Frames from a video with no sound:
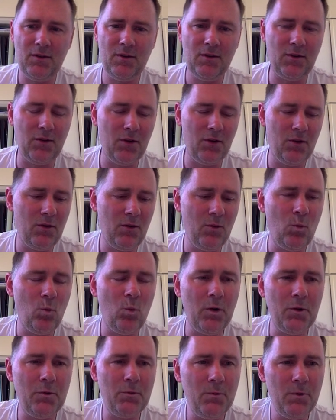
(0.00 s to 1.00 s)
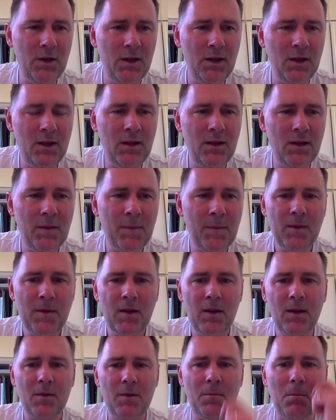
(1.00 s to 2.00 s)
So what really
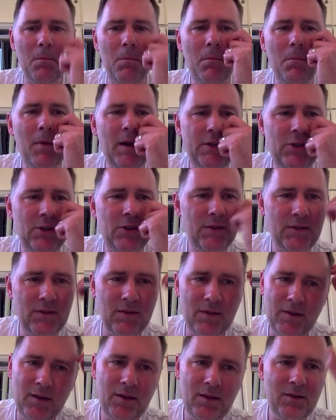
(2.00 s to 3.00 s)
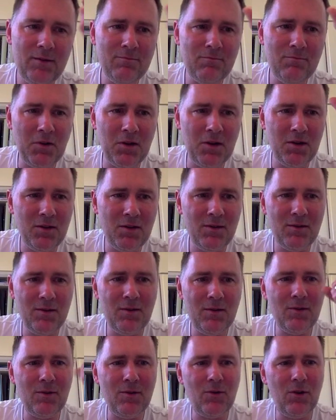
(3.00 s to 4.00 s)
measures the
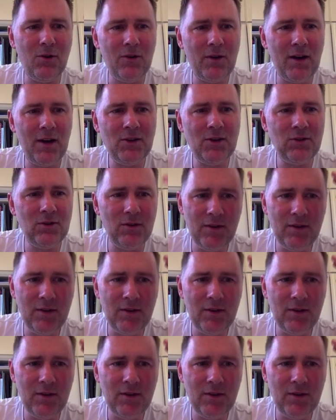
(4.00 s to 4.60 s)
collocational